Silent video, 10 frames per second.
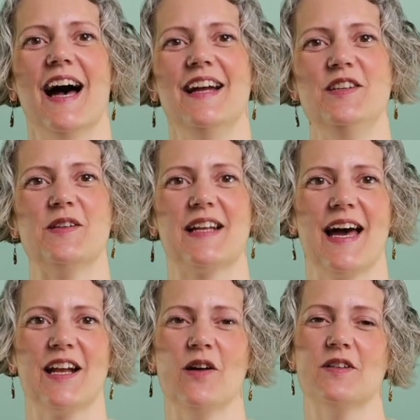And you could
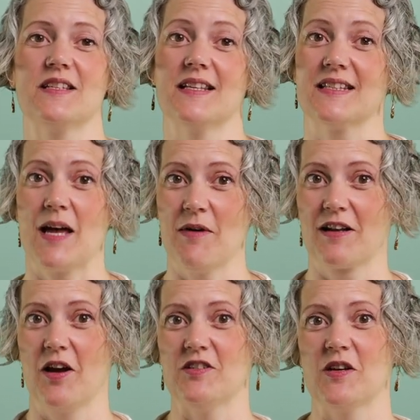head over to the
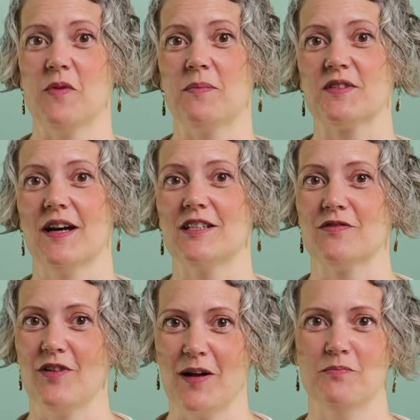Saman Coaching website
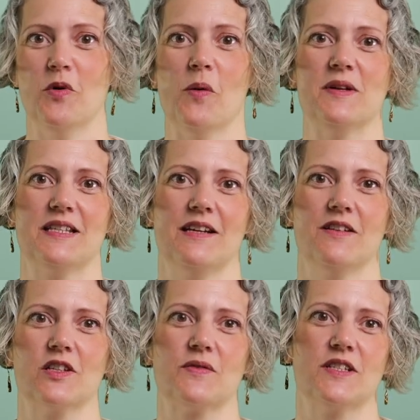to find more
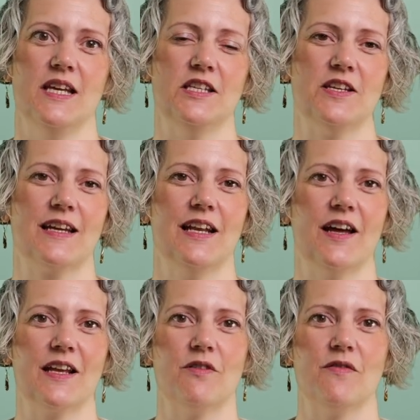materials for teaching and
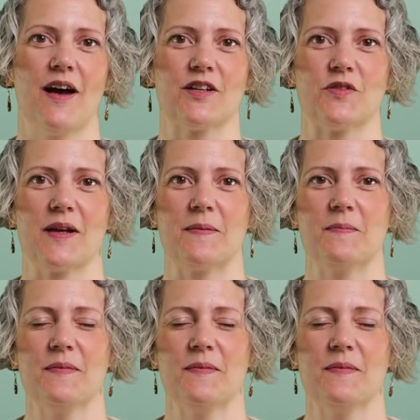learning refactoring.